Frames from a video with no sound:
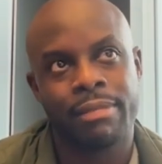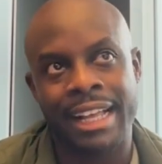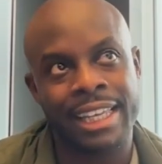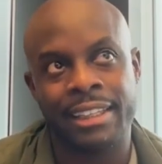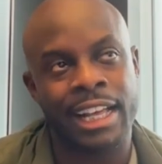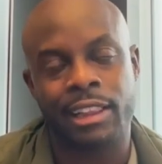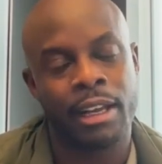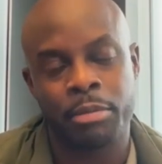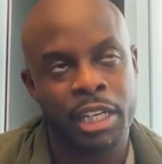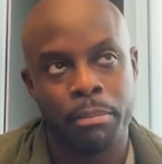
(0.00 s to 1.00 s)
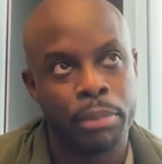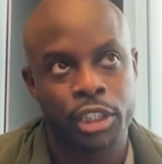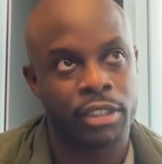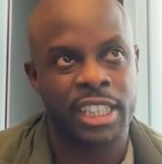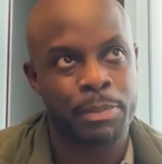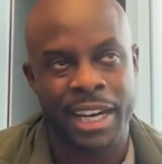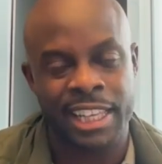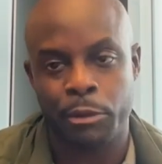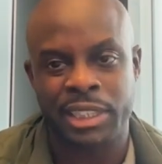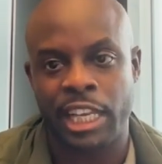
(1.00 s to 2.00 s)
I think like, I'm going to butcher this, but I
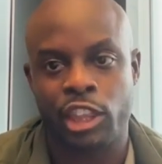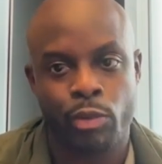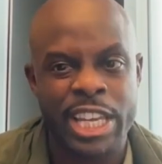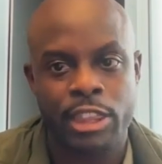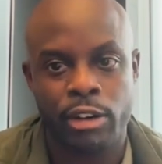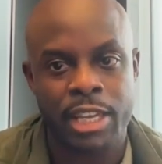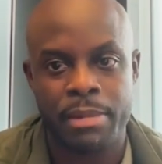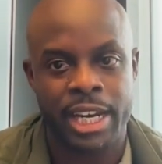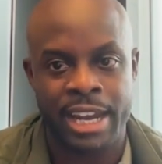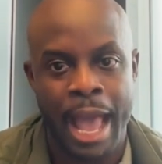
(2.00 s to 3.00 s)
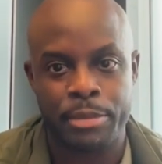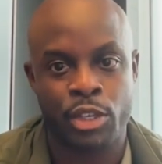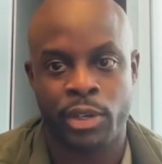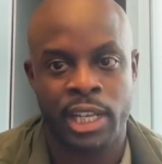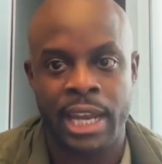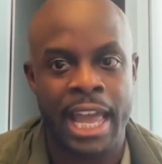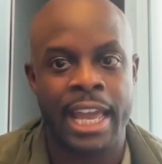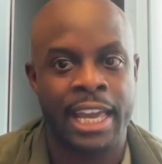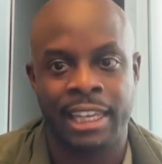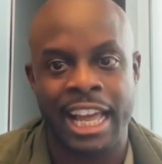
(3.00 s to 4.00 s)
think it was like 30-minute naps during the
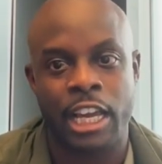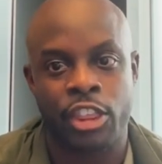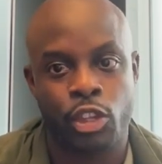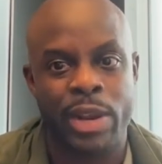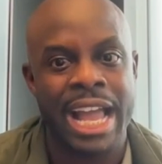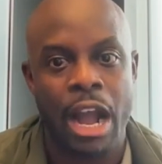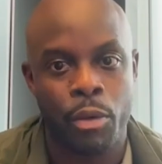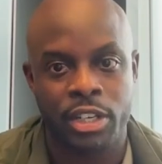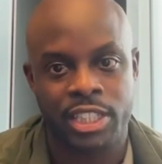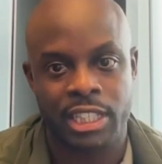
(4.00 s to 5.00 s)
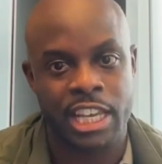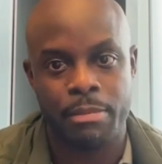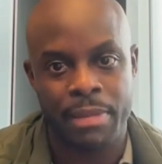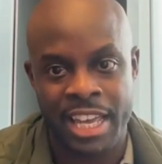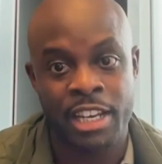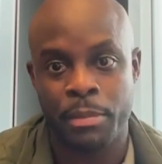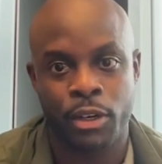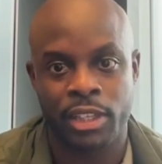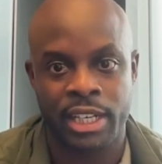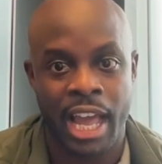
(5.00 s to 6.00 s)
day and like a 3-hour sleep in the
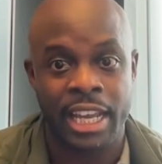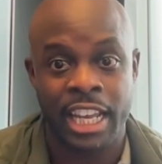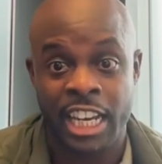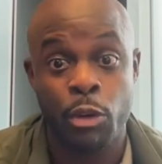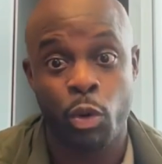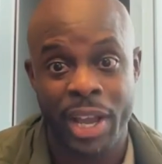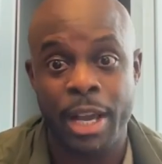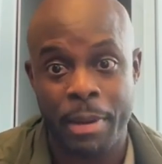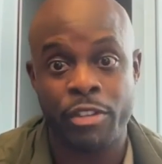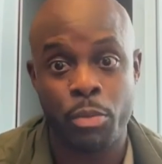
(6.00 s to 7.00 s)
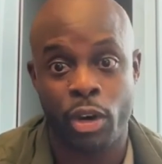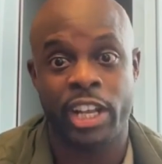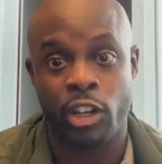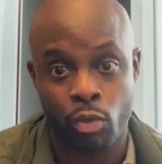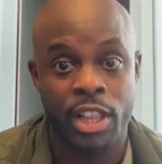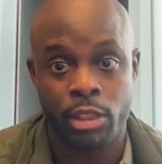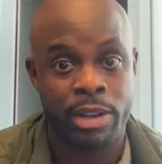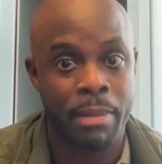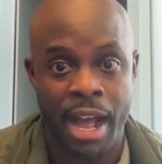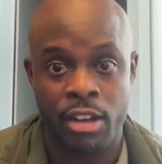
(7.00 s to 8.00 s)
middle of the night. And he would wake up every morning and run
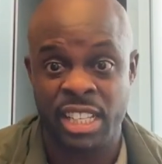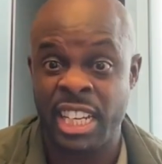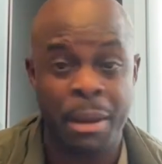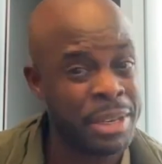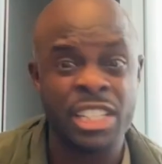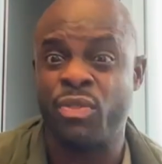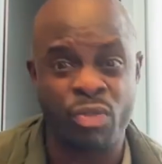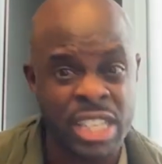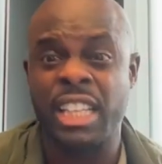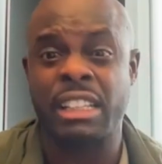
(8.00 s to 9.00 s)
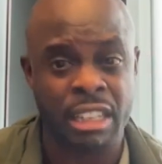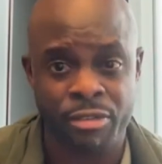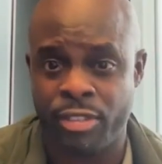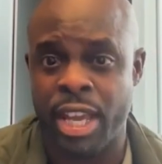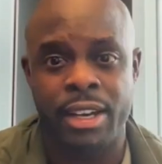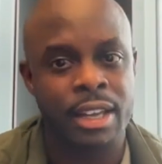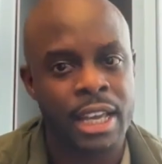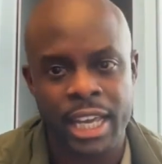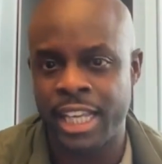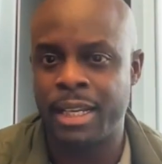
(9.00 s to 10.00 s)
3 miles. And he's physically fit.
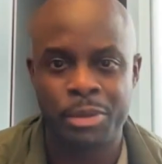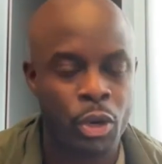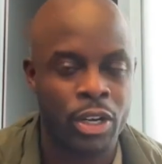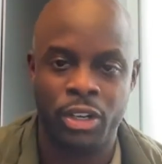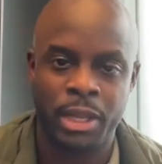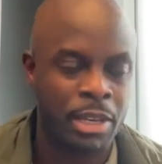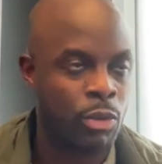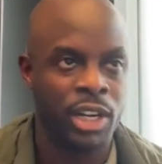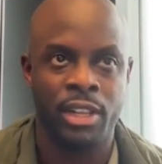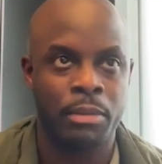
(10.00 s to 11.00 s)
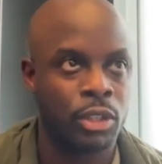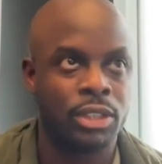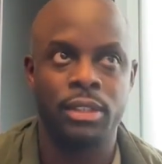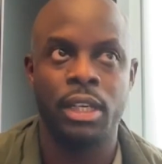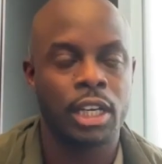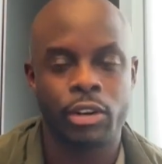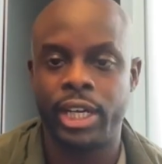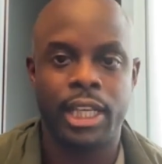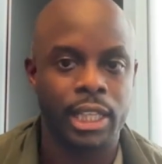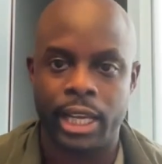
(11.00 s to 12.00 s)
Ended up going on to be one of the most
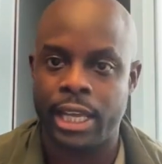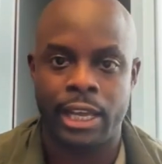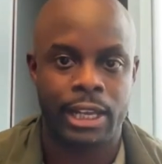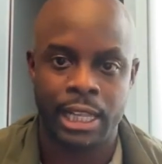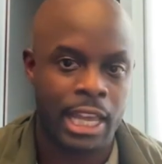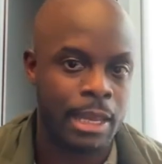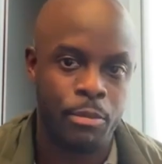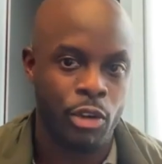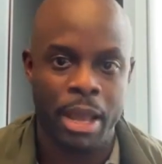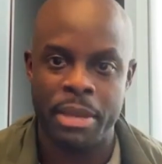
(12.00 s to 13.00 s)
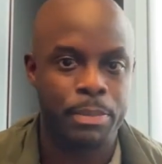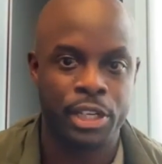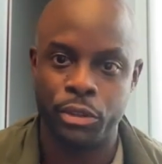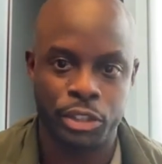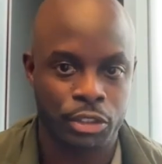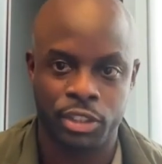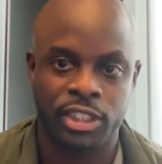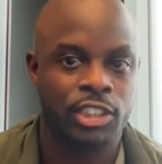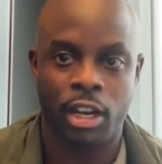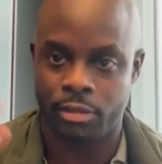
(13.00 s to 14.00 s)
critically acclaimed Grammy producers
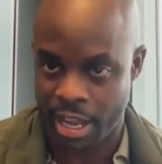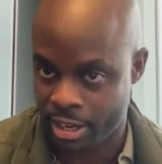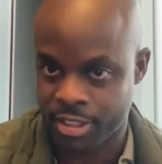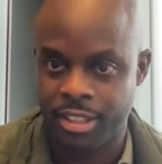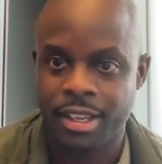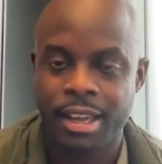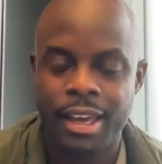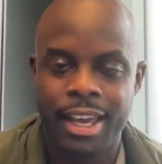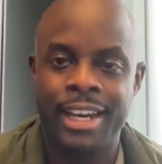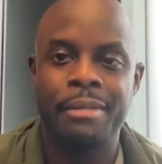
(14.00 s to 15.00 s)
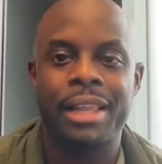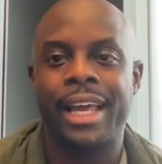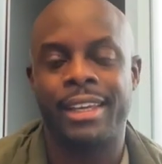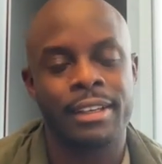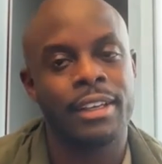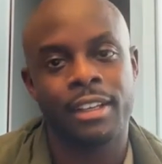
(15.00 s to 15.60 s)
and songwriters. And I'm like,